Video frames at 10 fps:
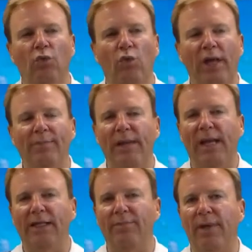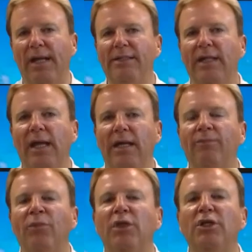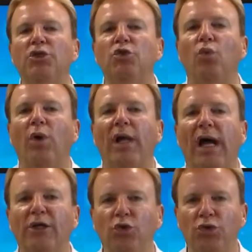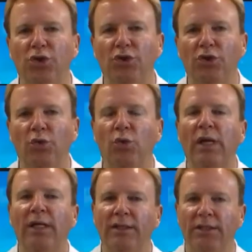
way back in my day, this is what I used to do,